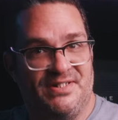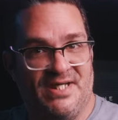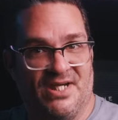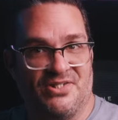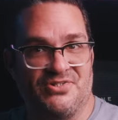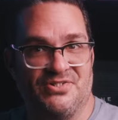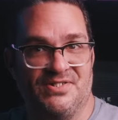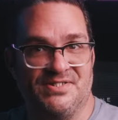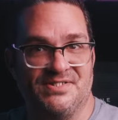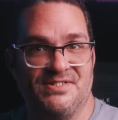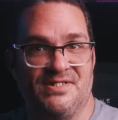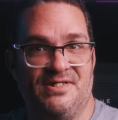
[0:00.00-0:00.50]

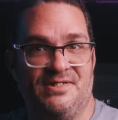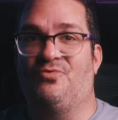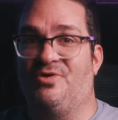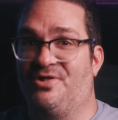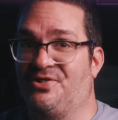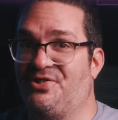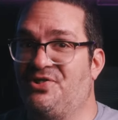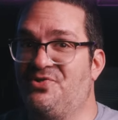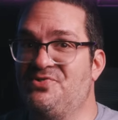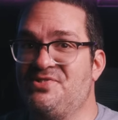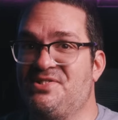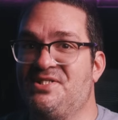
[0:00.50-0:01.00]
connections.
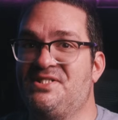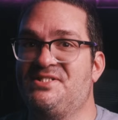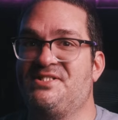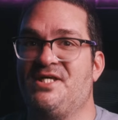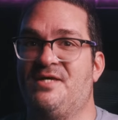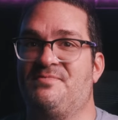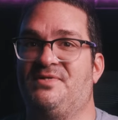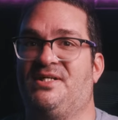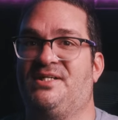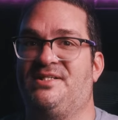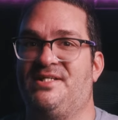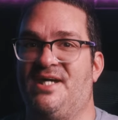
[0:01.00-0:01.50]
While using this
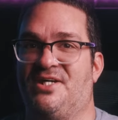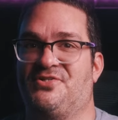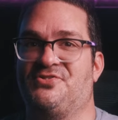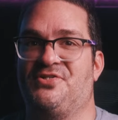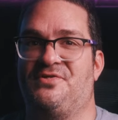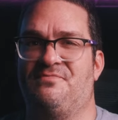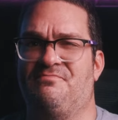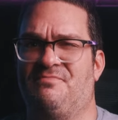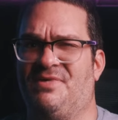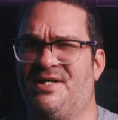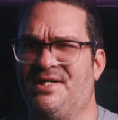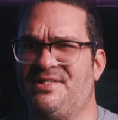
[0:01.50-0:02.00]
type of
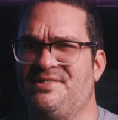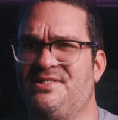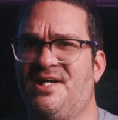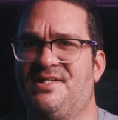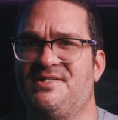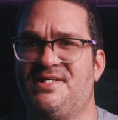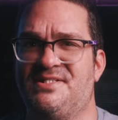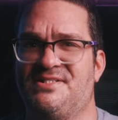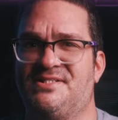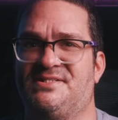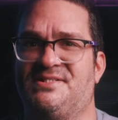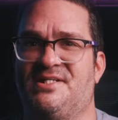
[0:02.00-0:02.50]
connection might
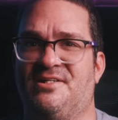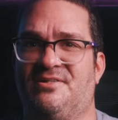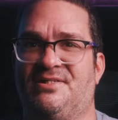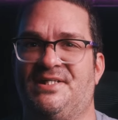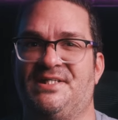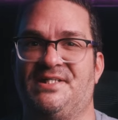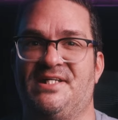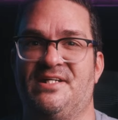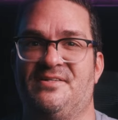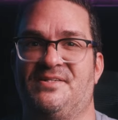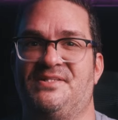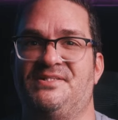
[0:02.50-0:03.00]
not
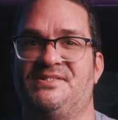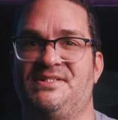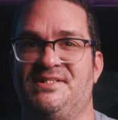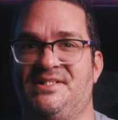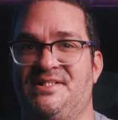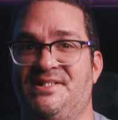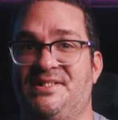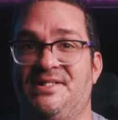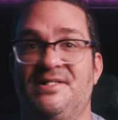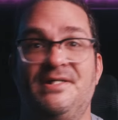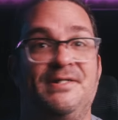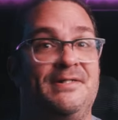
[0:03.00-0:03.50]
necessarily
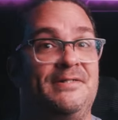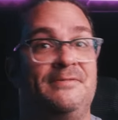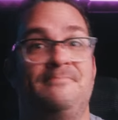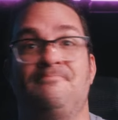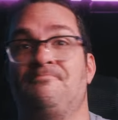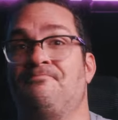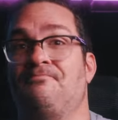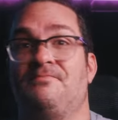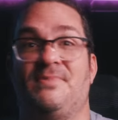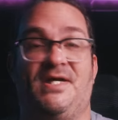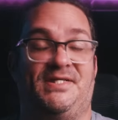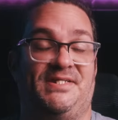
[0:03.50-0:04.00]
guarantee
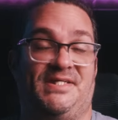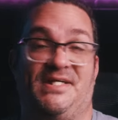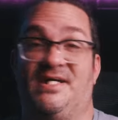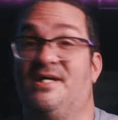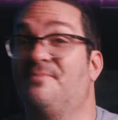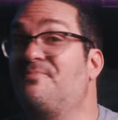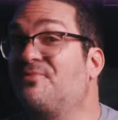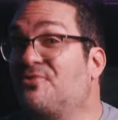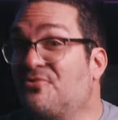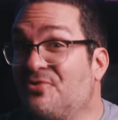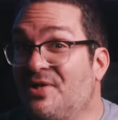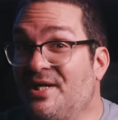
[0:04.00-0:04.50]
any
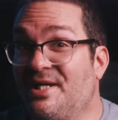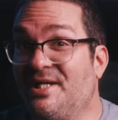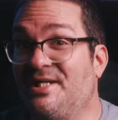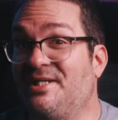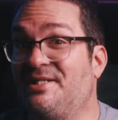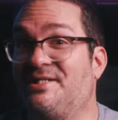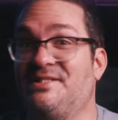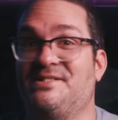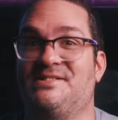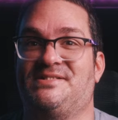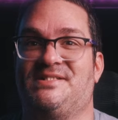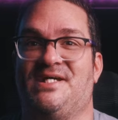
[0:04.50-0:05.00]

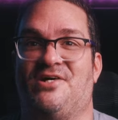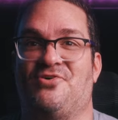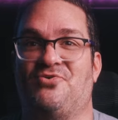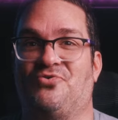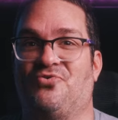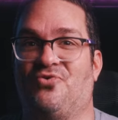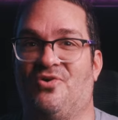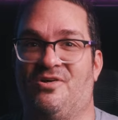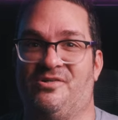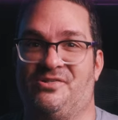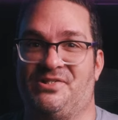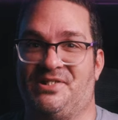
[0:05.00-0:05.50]
upgrade in
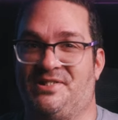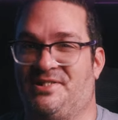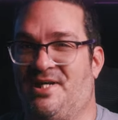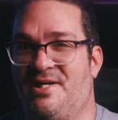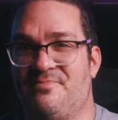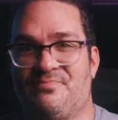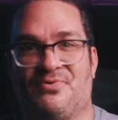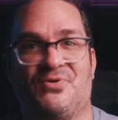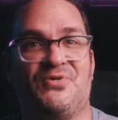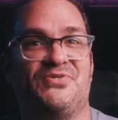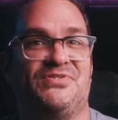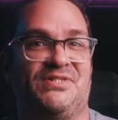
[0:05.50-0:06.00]
sound quality, and
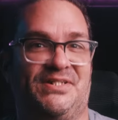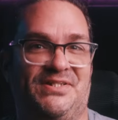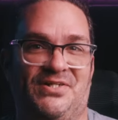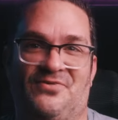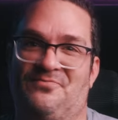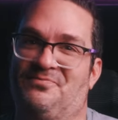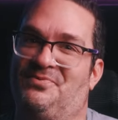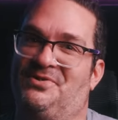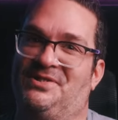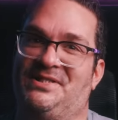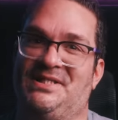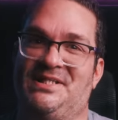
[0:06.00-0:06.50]
I personally
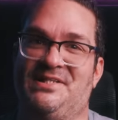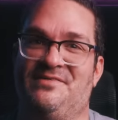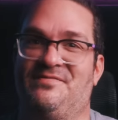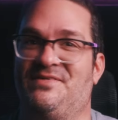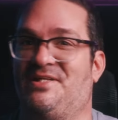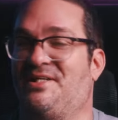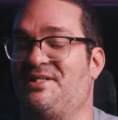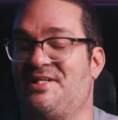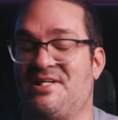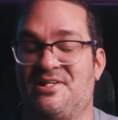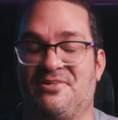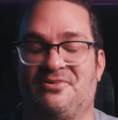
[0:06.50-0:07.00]
don't believe
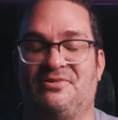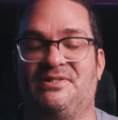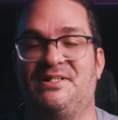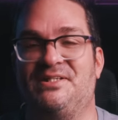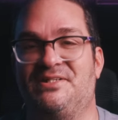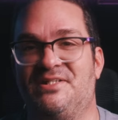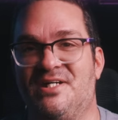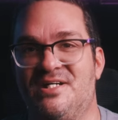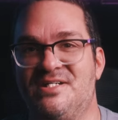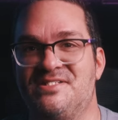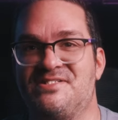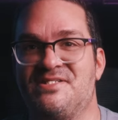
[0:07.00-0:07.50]
it
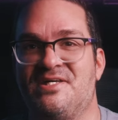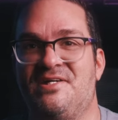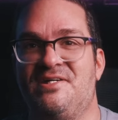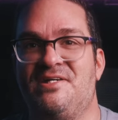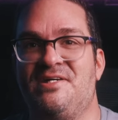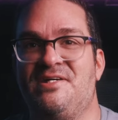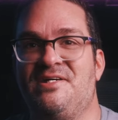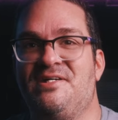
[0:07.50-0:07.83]
inherently does.